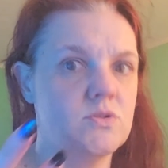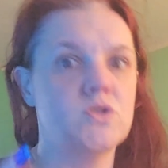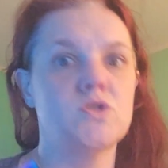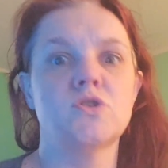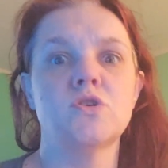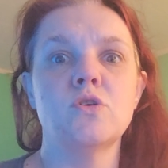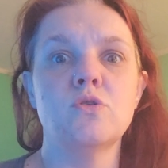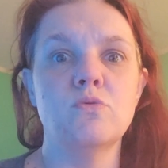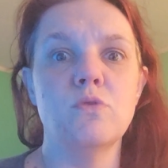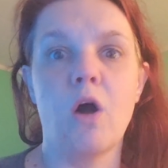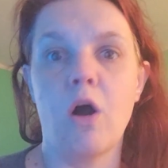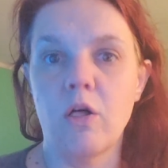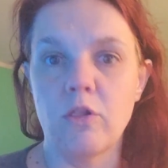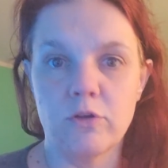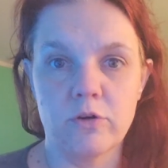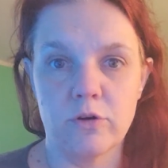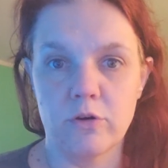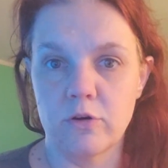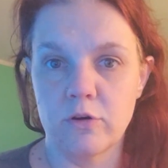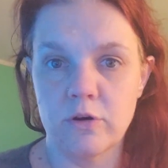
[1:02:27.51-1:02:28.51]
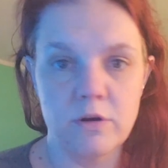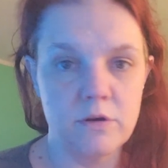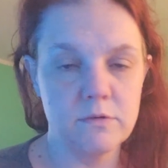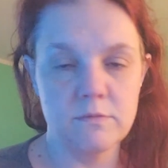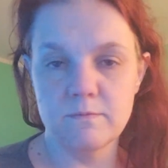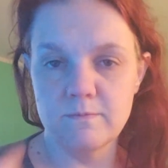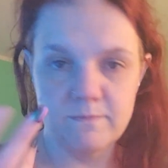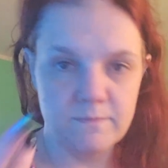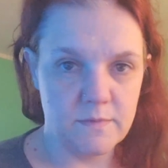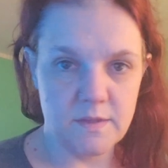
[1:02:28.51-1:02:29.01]
$2
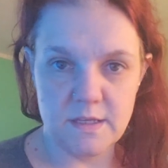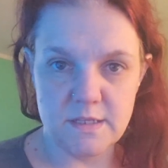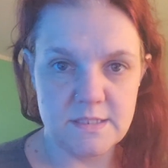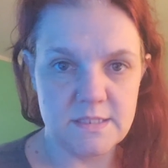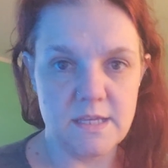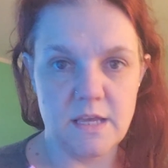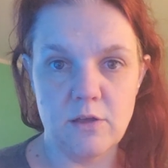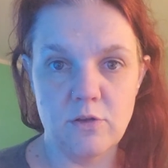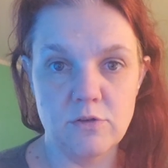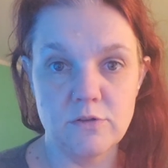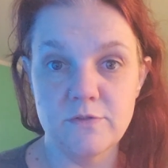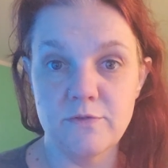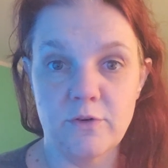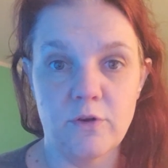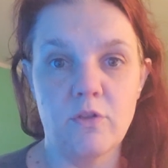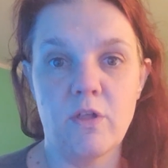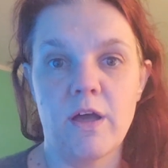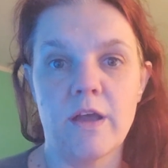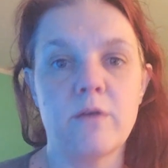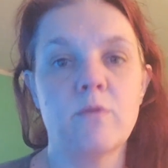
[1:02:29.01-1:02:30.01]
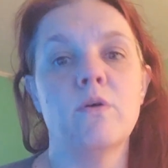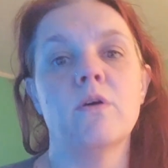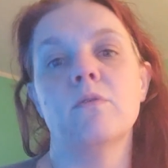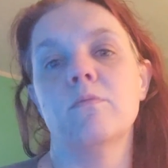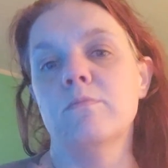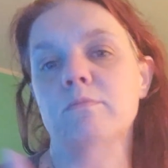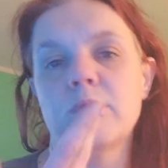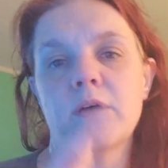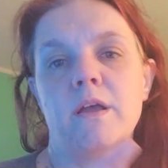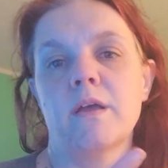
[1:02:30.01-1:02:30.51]
sales for
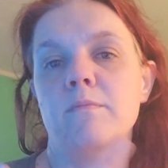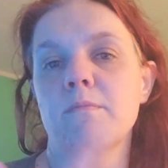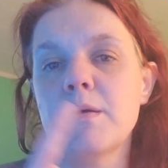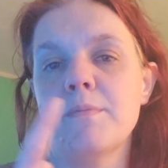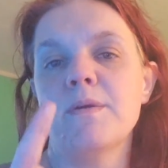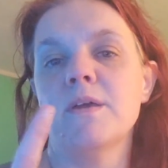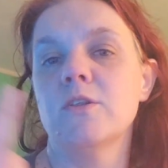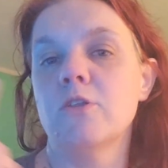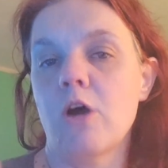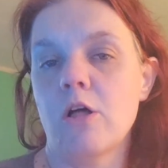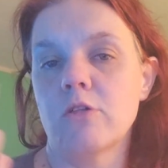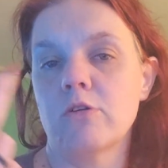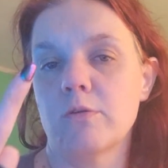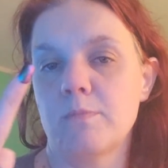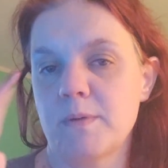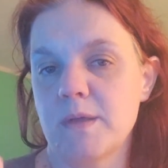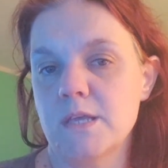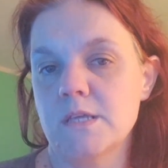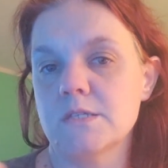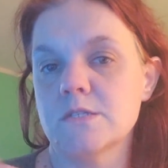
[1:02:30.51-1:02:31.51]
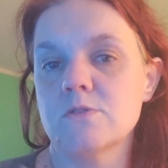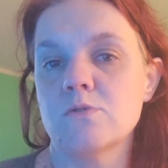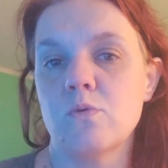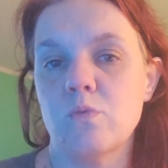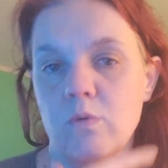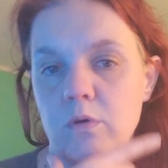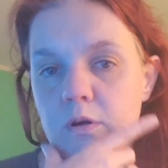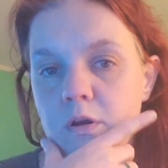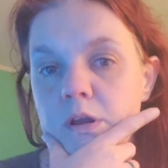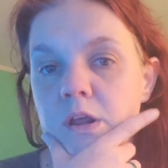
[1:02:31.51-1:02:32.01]
like it may be $1 a piece
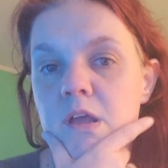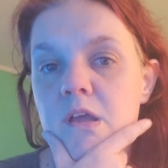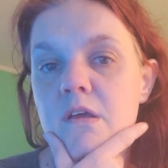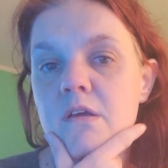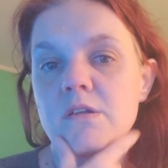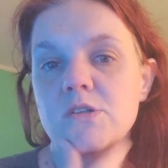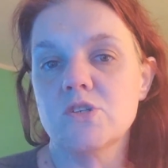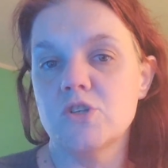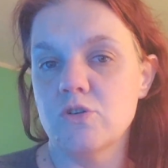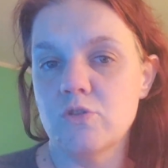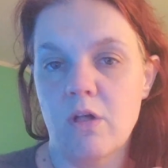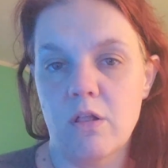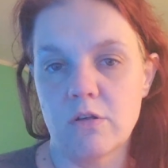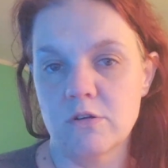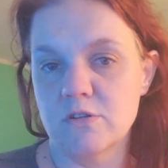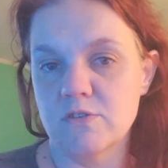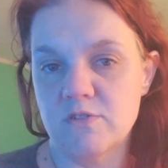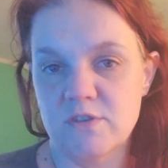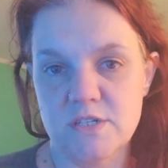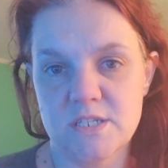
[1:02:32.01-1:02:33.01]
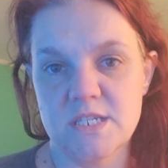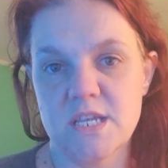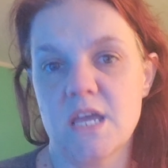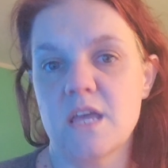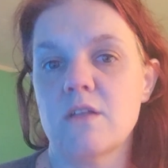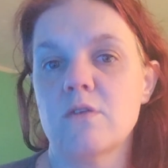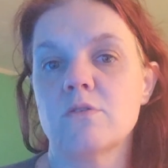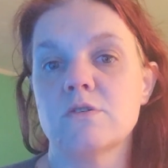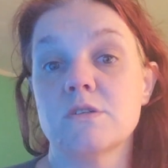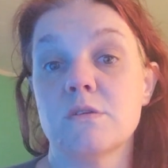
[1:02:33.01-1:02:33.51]
or $2 for a
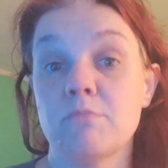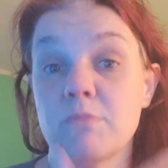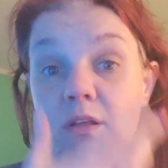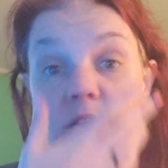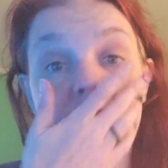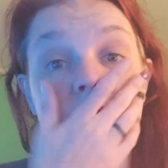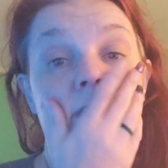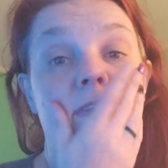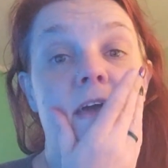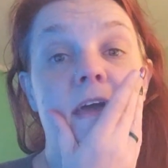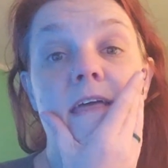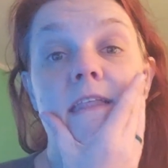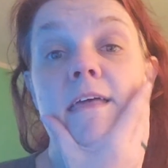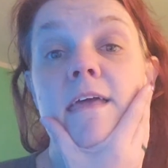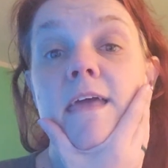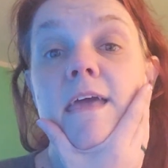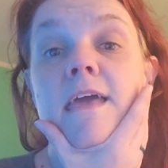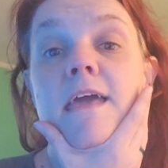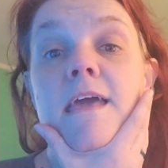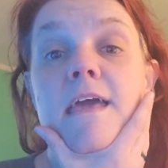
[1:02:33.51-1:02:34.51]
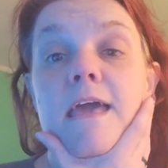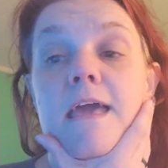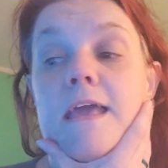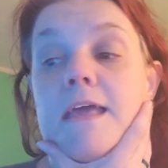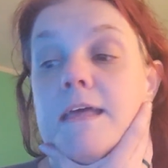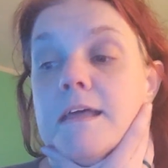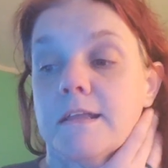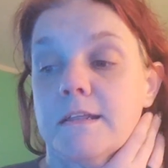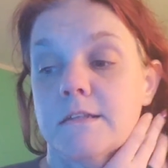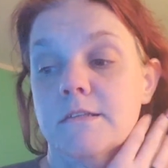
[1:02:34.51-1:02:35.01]
set or something like that.
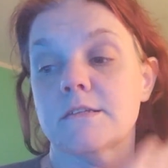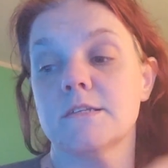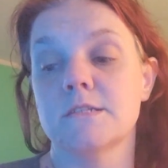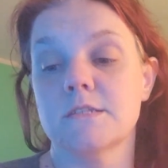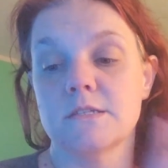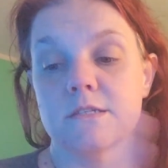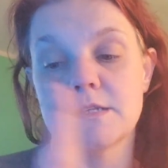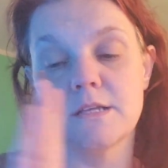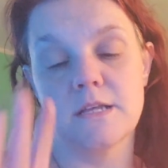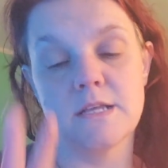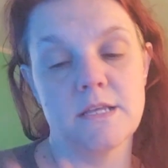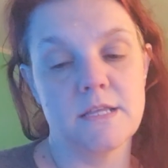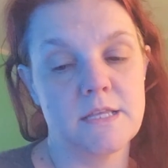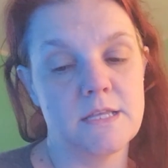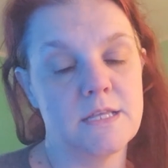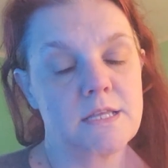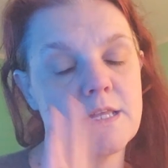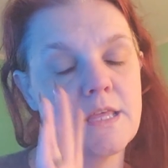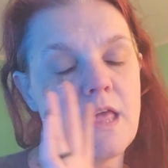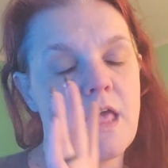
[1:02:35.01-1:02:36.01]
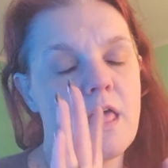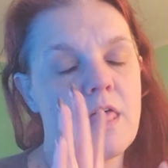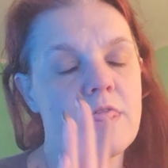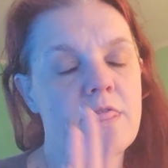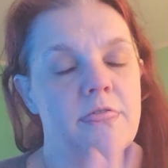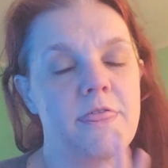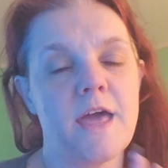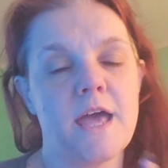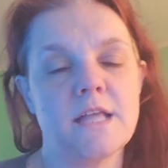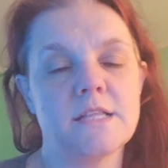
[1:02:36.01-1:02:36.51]
And
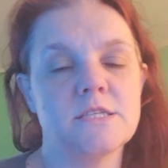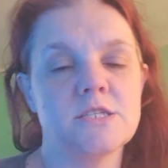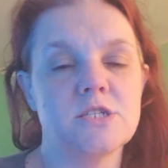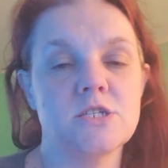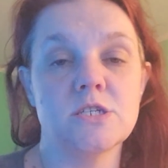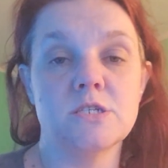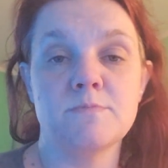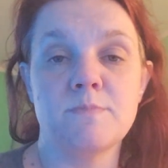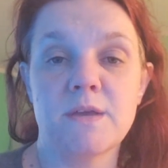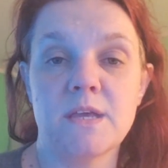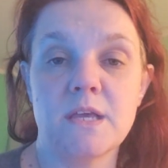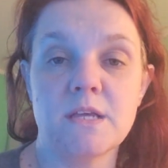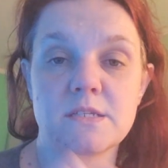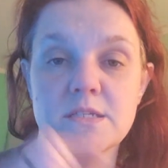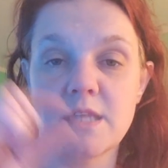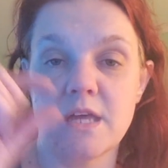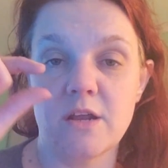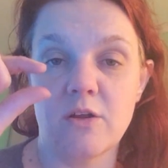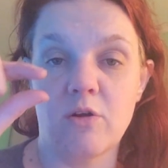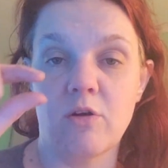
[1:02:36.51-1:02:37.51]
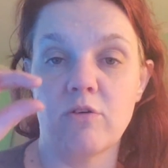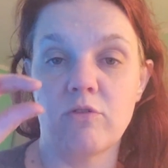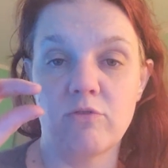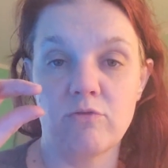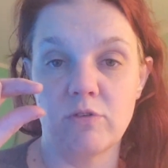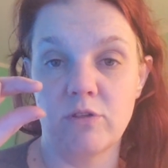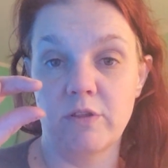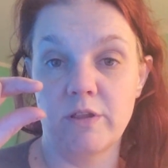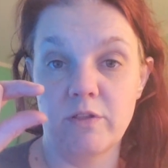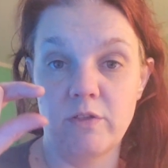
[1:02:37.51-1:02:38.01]
that's just because they are
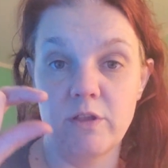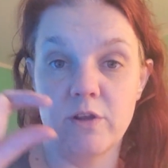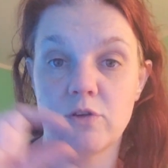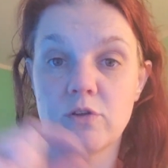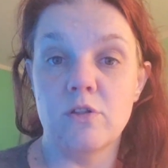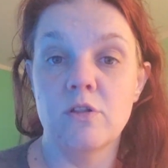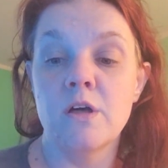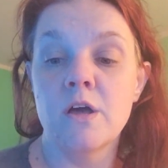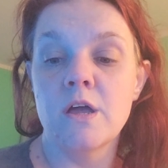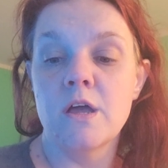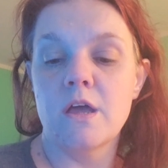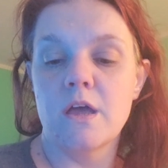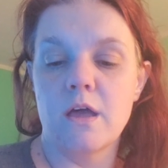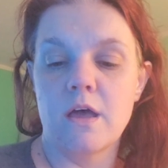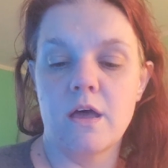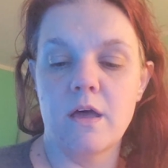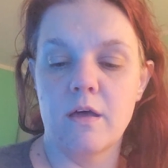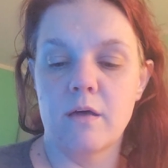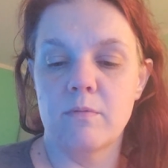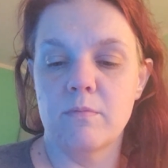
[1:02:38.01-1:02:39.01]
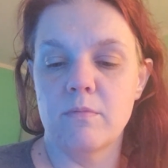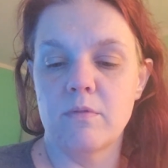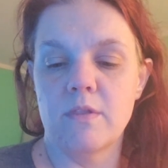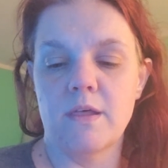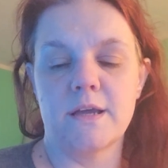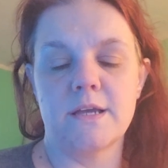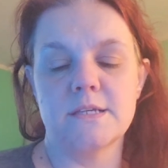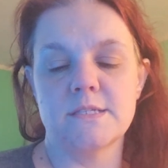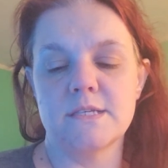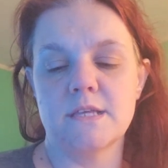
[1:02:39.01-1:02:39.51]
really little.
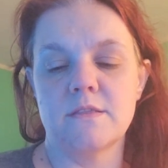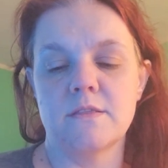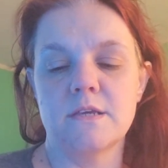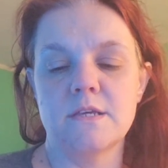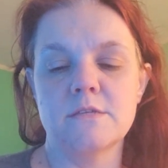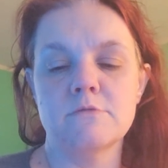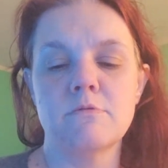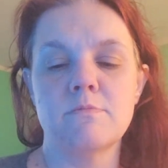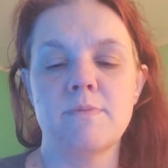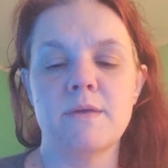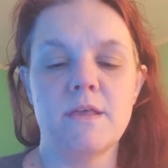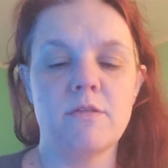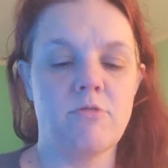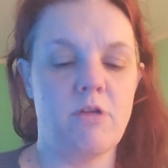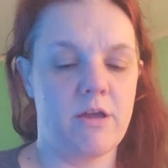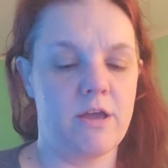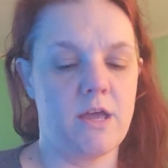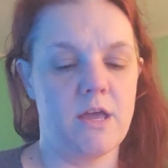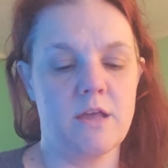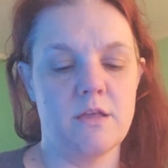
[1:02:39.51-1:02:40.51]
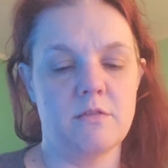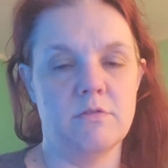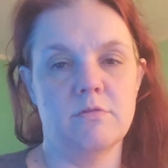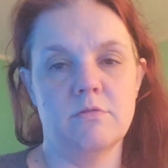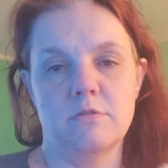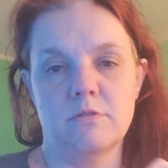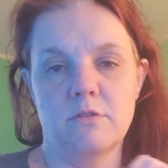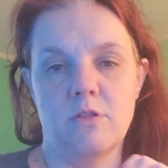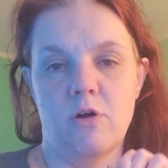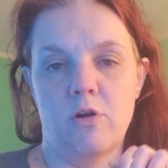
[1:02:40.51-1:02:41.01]
Like I said, these would be like a
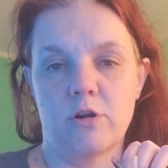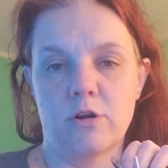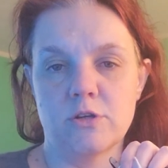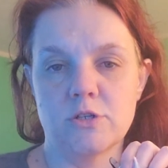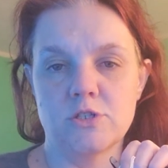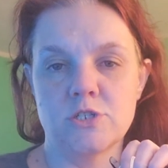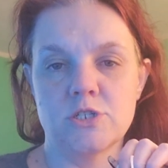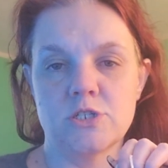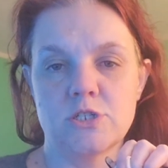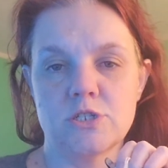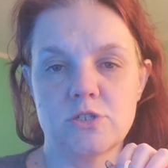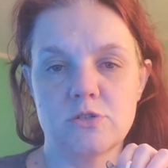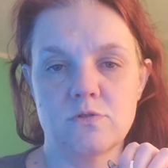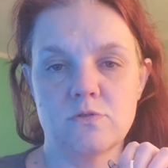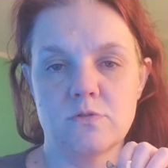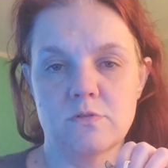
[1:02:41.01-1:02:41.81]
large